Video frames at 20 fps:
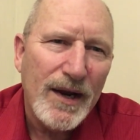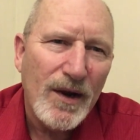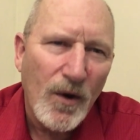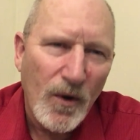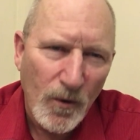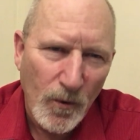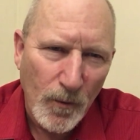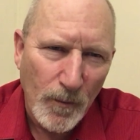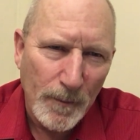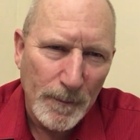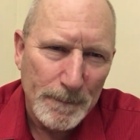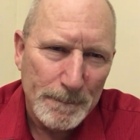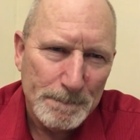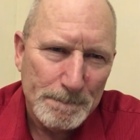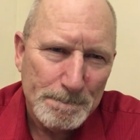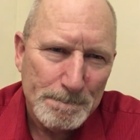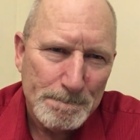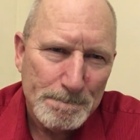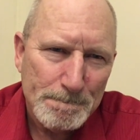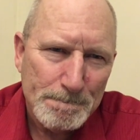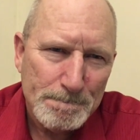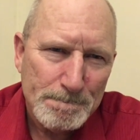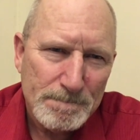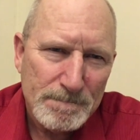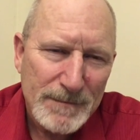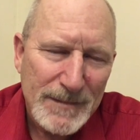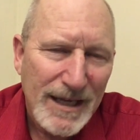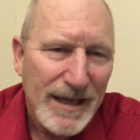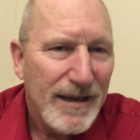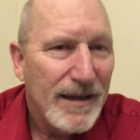home.
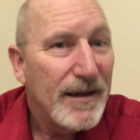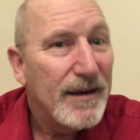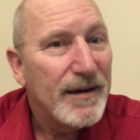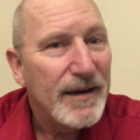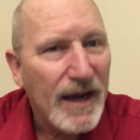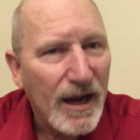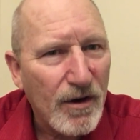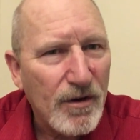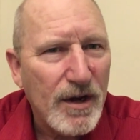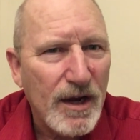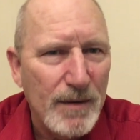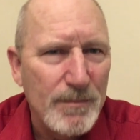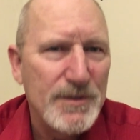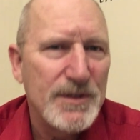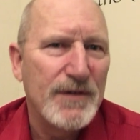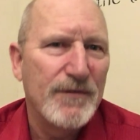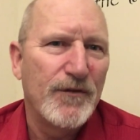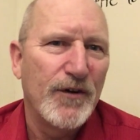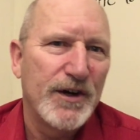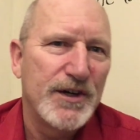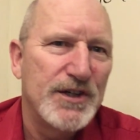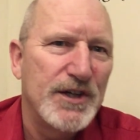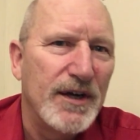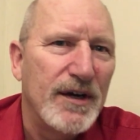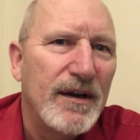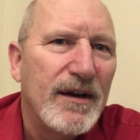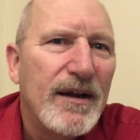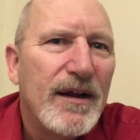Now comes the friction.